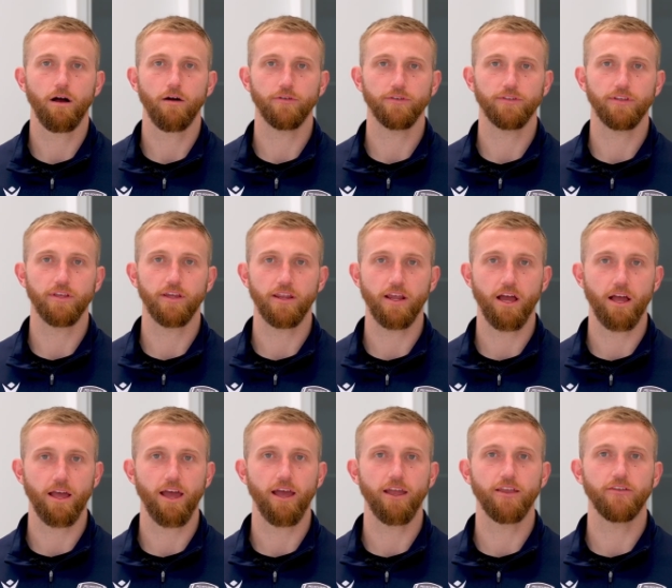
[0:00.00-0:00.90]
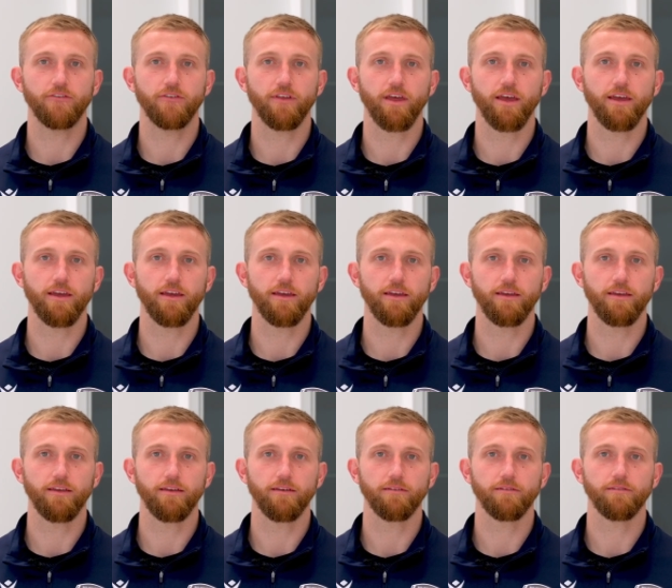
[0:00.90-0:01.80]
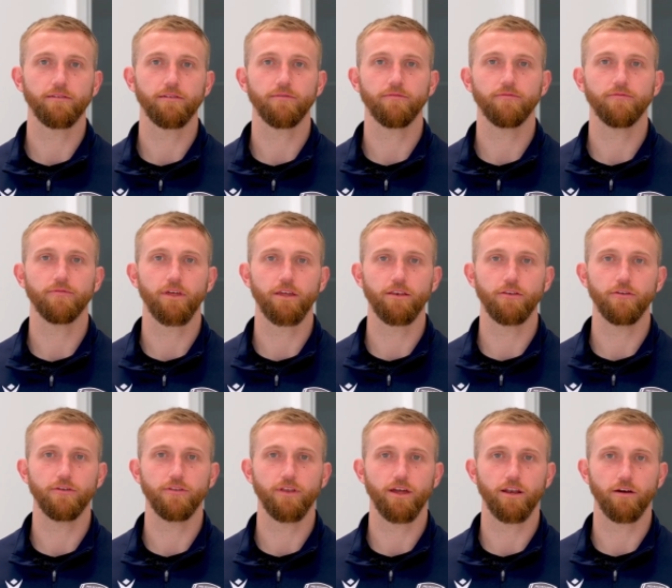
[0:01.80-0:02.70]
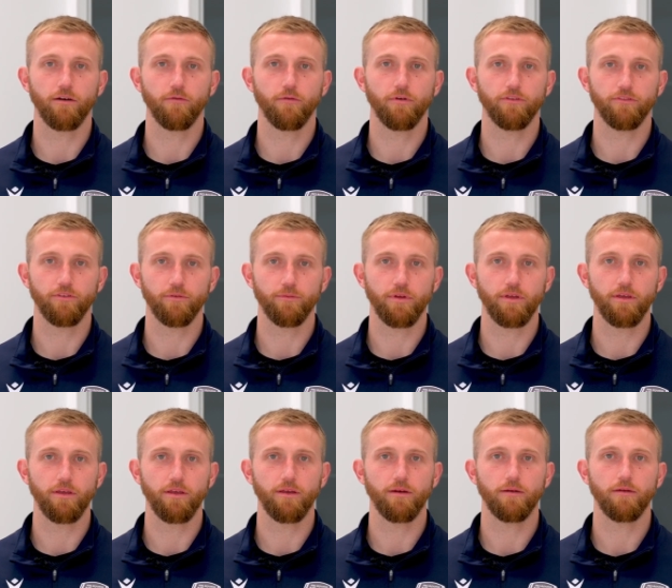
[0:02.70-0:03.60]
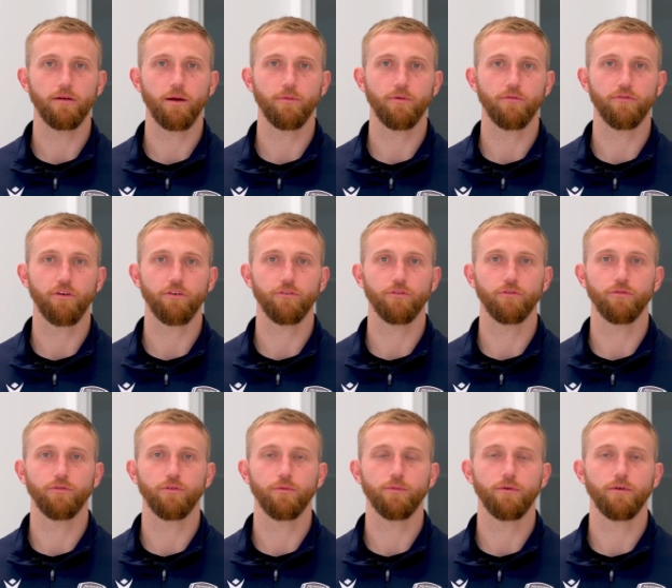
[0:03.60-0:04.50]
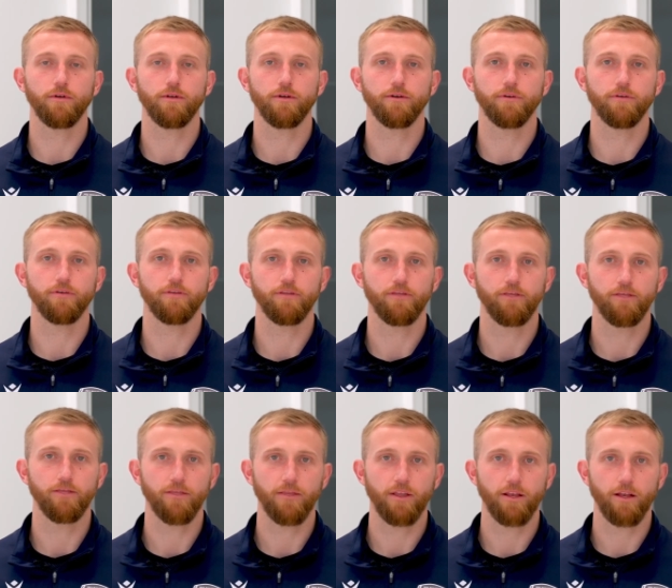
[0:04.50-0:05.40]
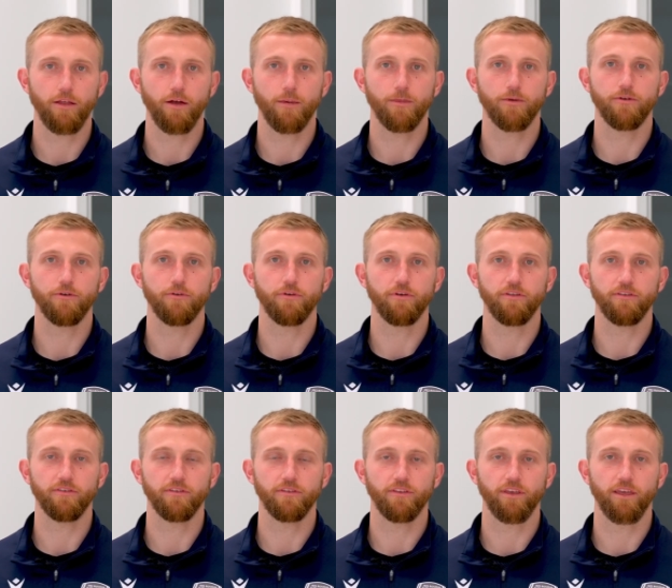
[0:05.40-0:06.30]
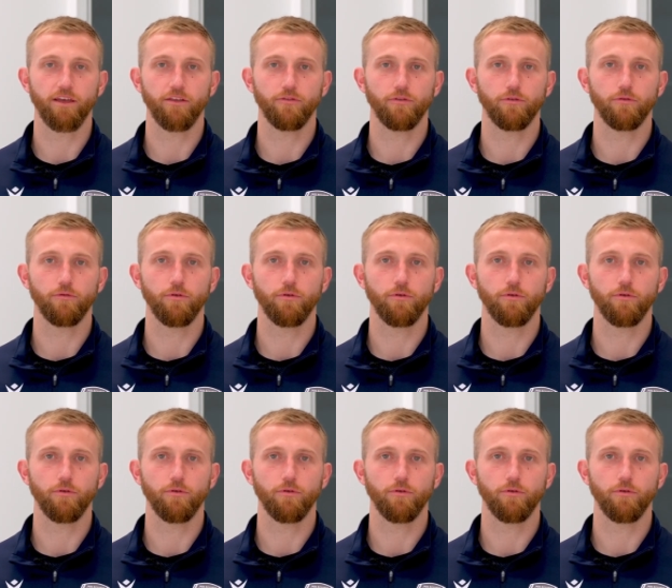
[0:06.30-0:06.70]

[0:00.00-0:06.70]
Obviously at a young age they knew that I wanted to be a professional footballer, and the opportunities in Townsville